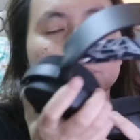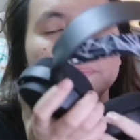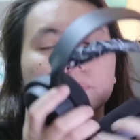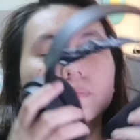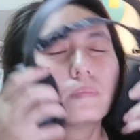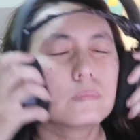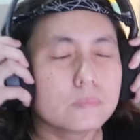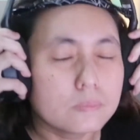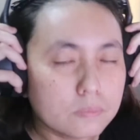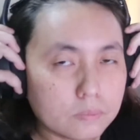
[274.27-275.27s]

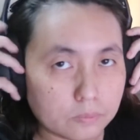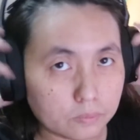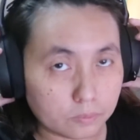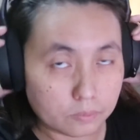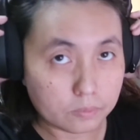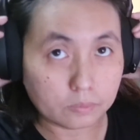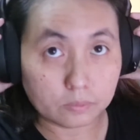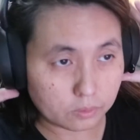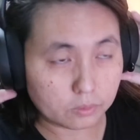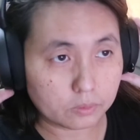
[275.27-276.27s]

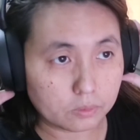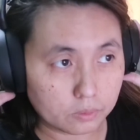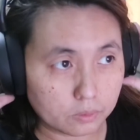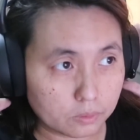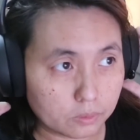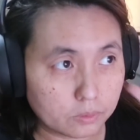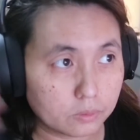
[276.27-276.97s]
(no one is talking)